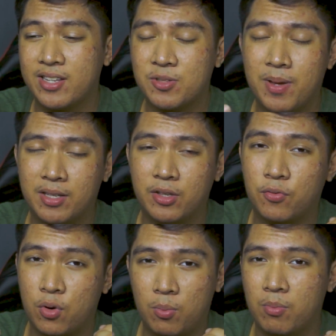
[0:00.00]
expected
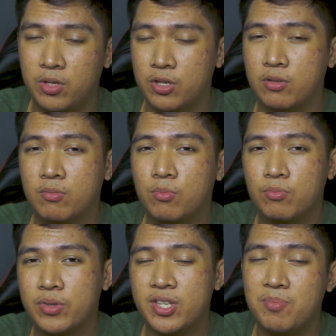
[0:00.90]
from, you know,
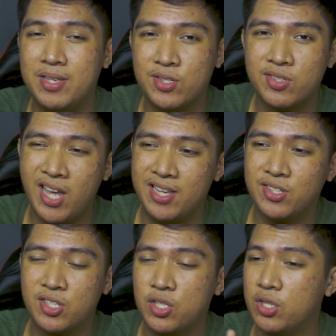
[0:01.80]
Timmy's tastes.